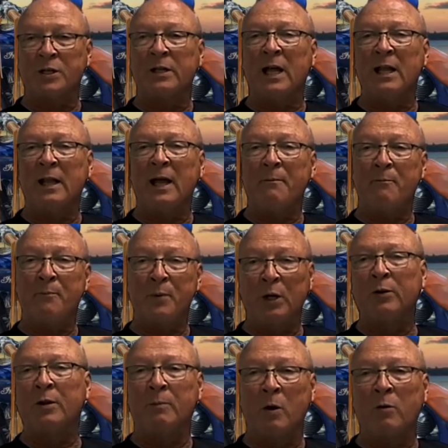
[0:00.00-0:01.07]
and then they
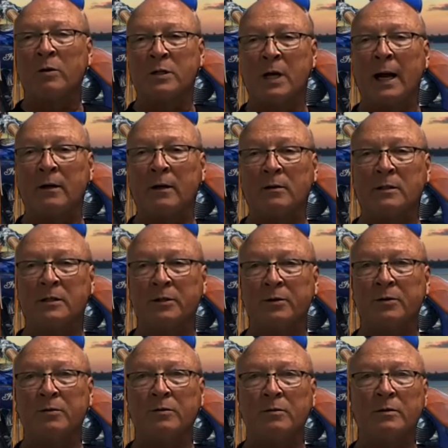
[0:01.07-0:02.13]
built the motorcycle
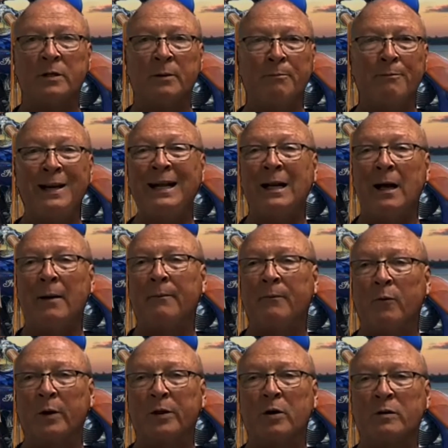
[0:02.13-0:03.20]
to meet up
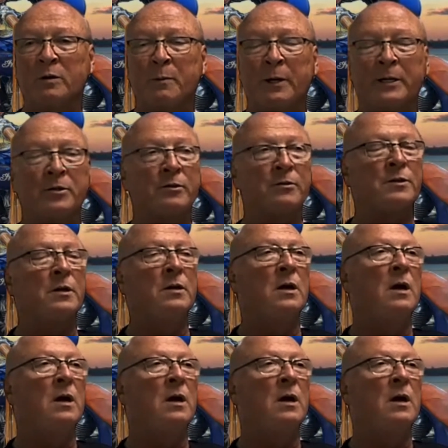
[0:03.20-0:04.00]
with those pictures.